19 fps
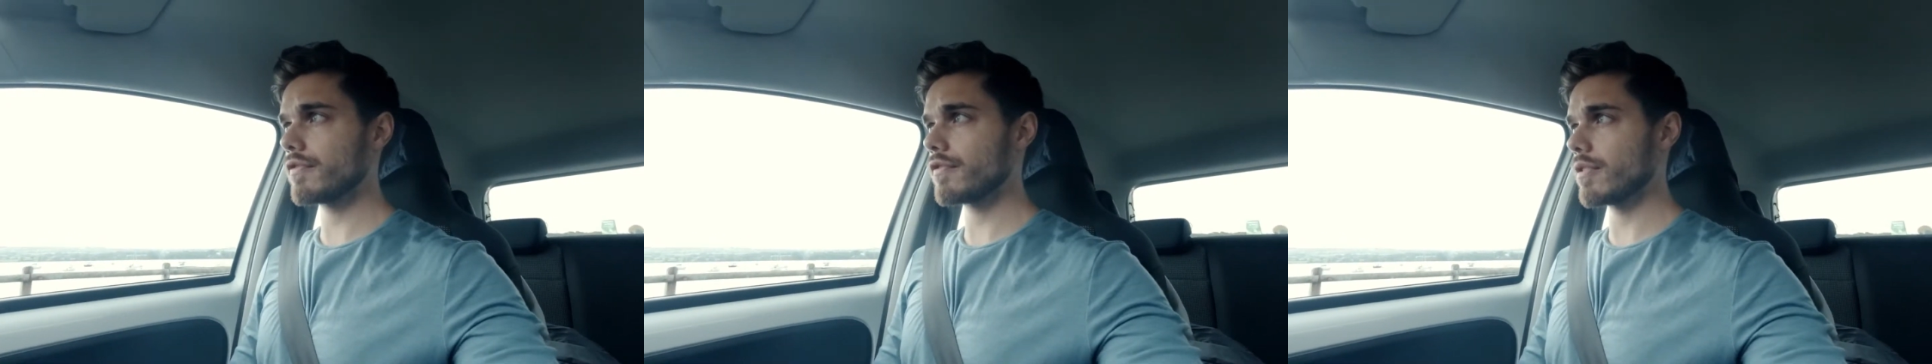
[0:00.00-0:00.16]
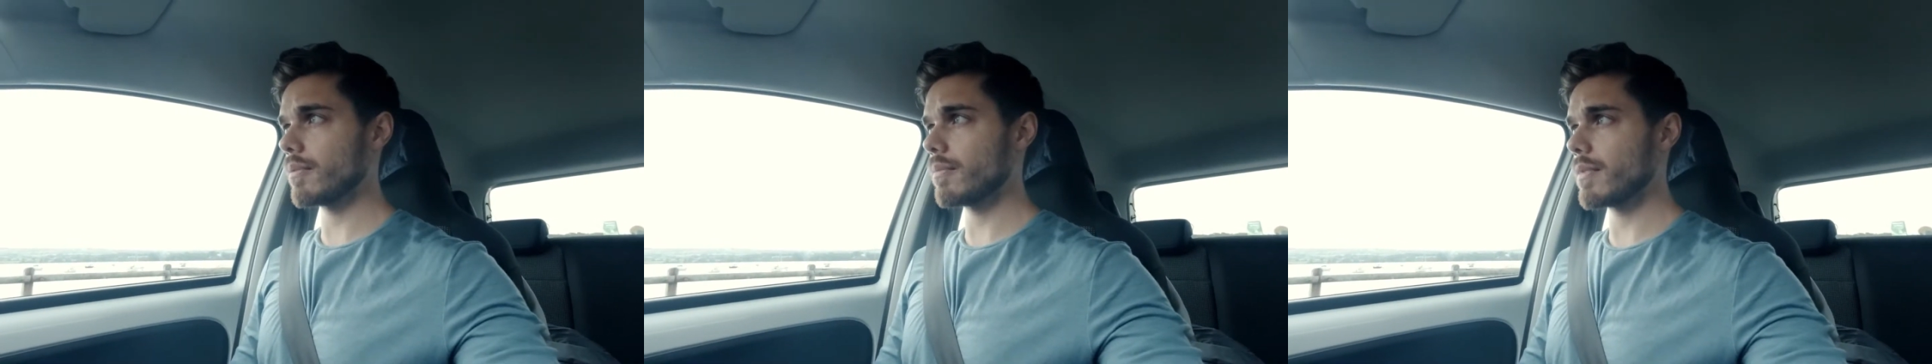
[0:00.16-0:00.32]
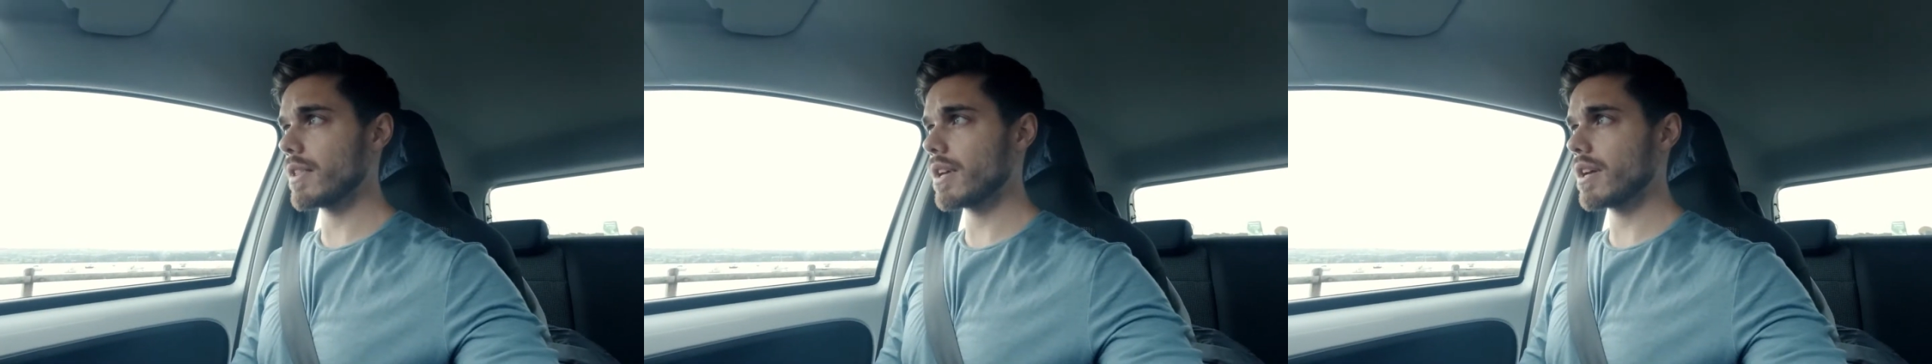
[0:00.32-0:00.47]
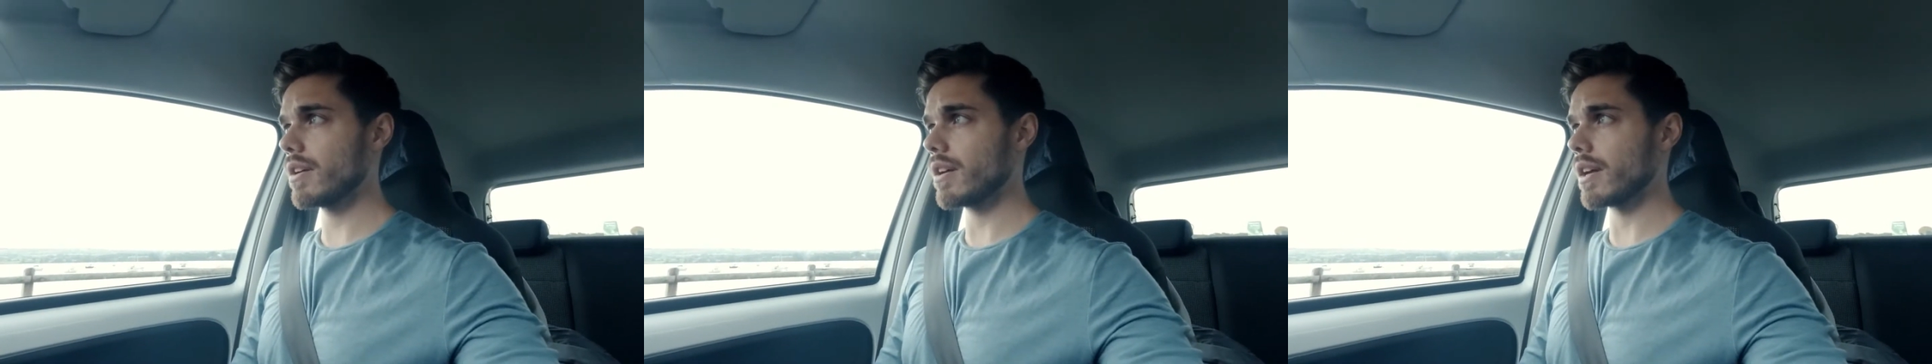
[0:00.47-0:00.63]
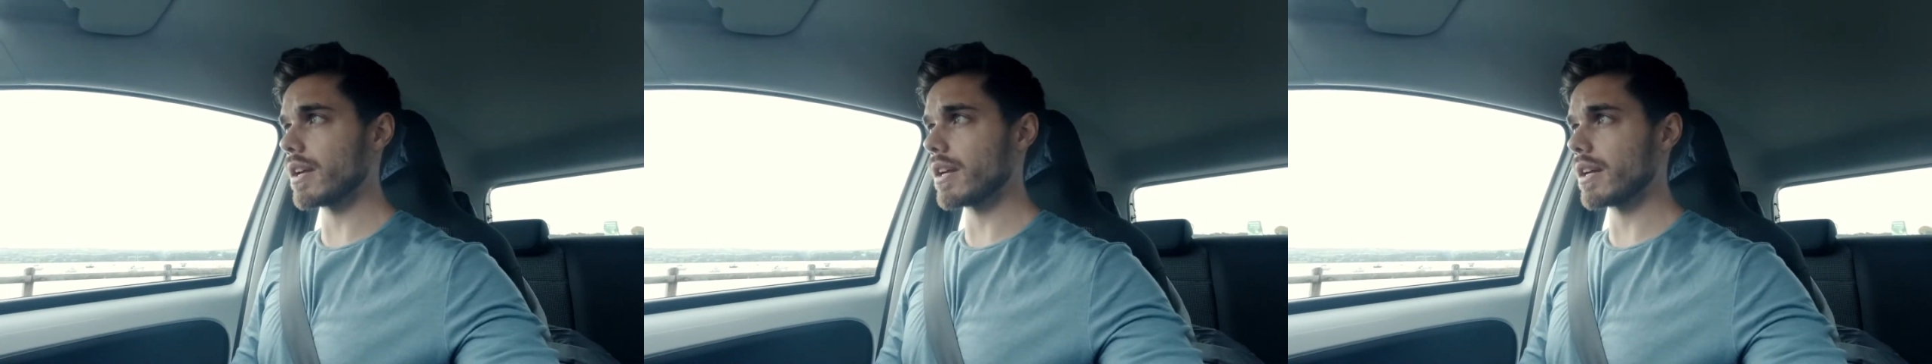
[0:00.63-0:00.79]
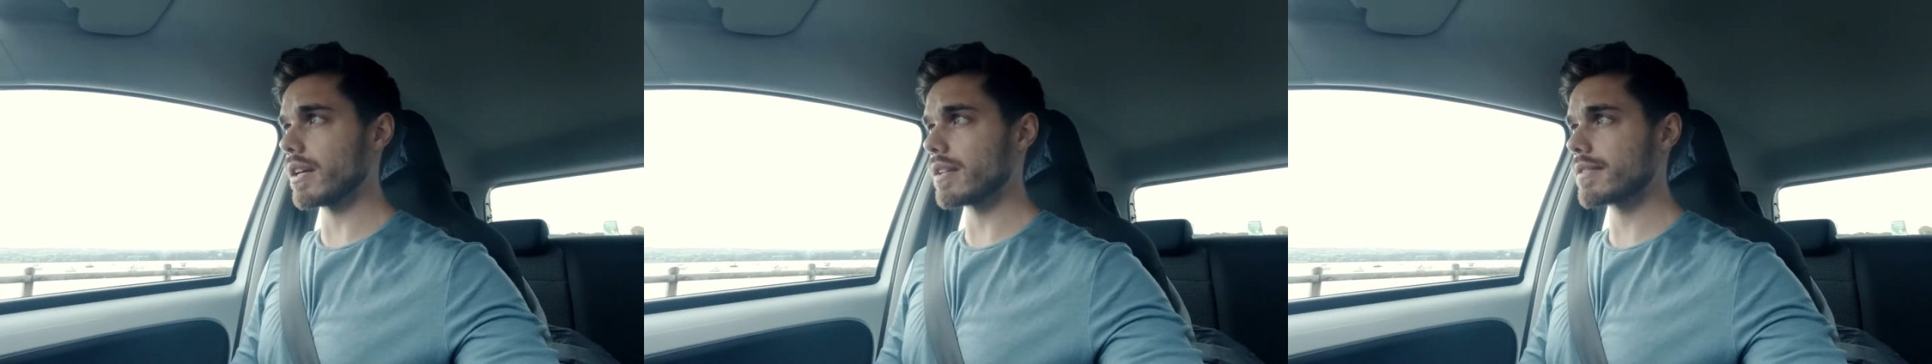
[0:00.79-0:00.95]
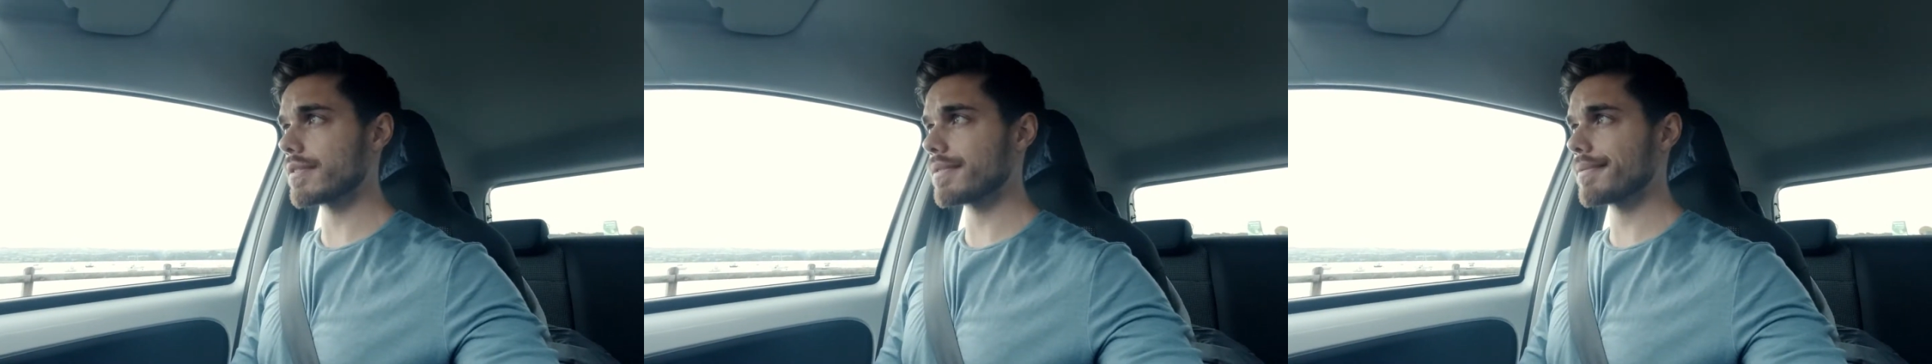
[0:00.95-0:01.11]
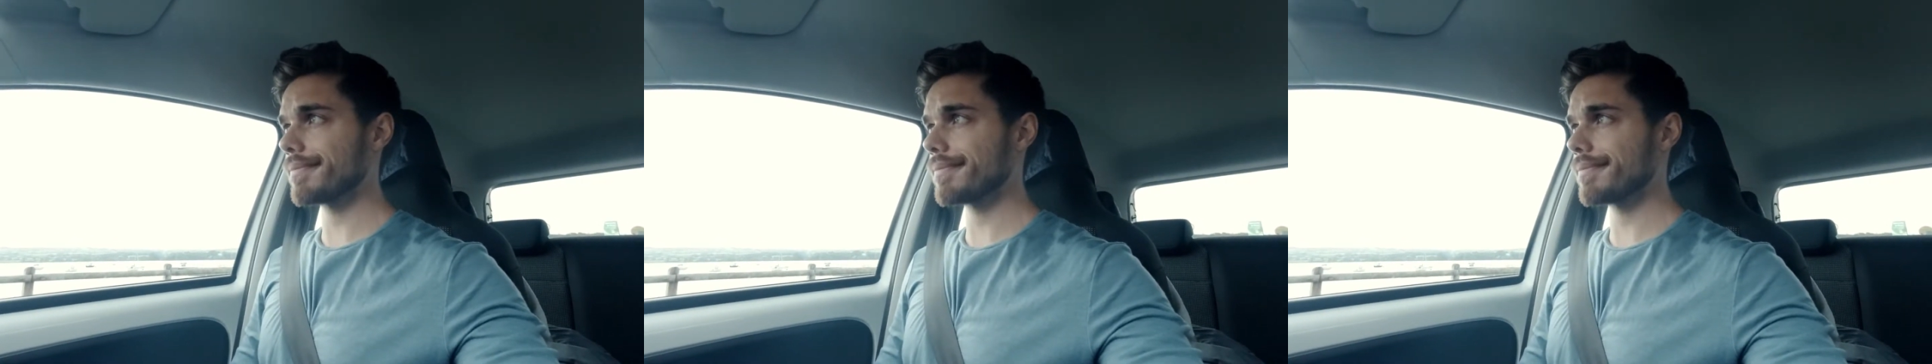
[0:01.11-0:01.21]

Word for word: from there, I guess.